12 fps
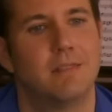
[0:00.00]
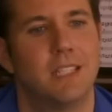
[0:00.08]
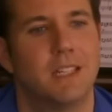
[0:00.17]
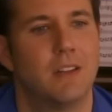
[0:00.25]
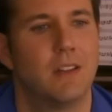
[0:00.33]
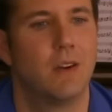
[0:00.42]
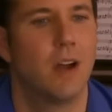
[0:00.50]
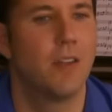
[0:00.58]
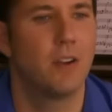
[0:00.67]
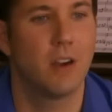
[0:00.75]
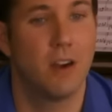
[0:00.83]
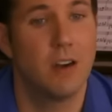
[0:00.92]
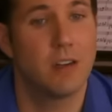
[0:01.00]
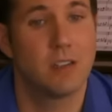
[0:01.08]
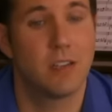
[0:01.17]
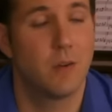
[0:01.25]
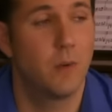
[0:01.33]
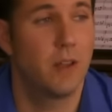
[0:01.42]
you know, there are other cars
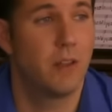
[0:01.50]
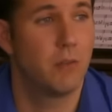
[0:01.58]
that went